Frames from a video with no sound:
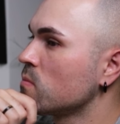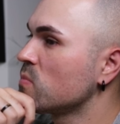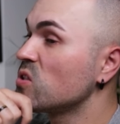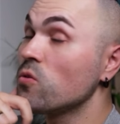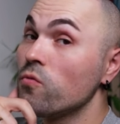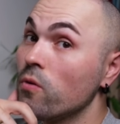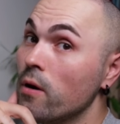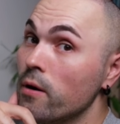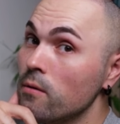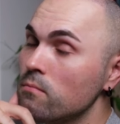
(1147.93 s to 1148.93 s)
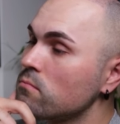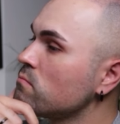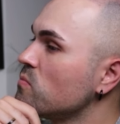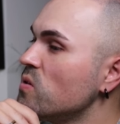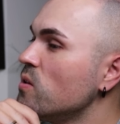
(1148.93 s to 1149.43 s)
so far,
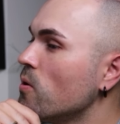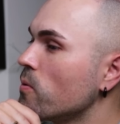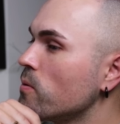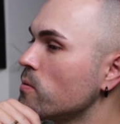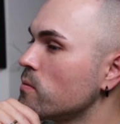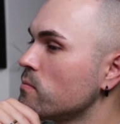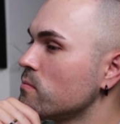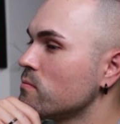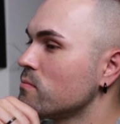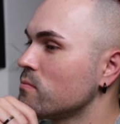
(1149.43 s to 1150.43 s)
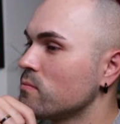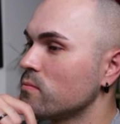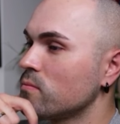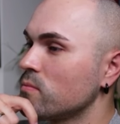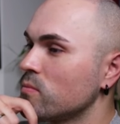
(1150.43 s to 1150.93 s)
no good.
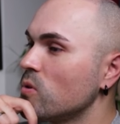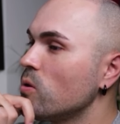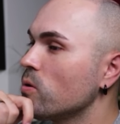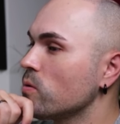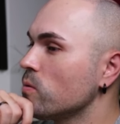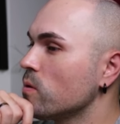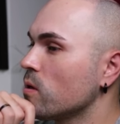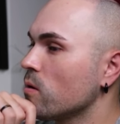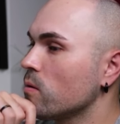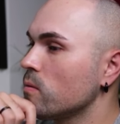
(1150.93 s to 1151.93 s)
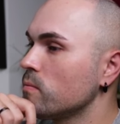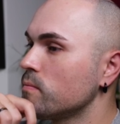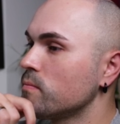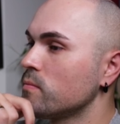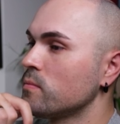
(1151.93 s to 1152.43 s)
Not good at all.
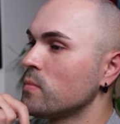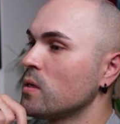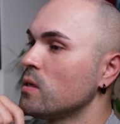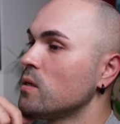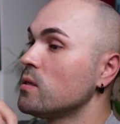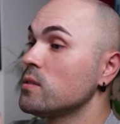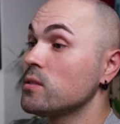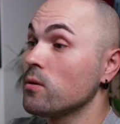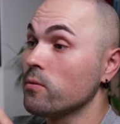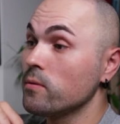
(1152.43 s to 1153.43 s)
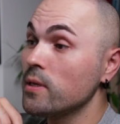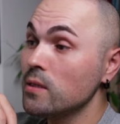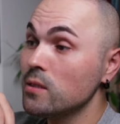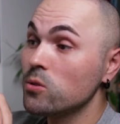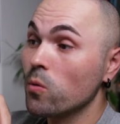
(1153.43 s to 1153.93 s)
So
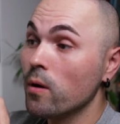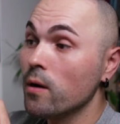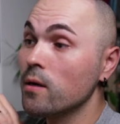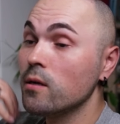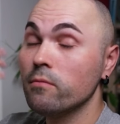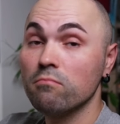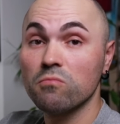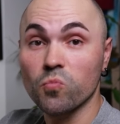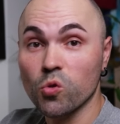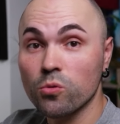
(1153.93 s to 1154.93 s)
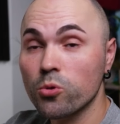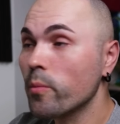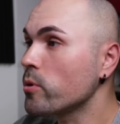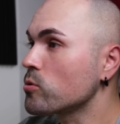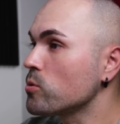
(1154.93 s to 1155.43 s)
let's try to
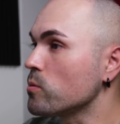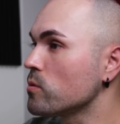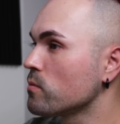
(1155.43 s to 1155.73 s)
troubleshoot.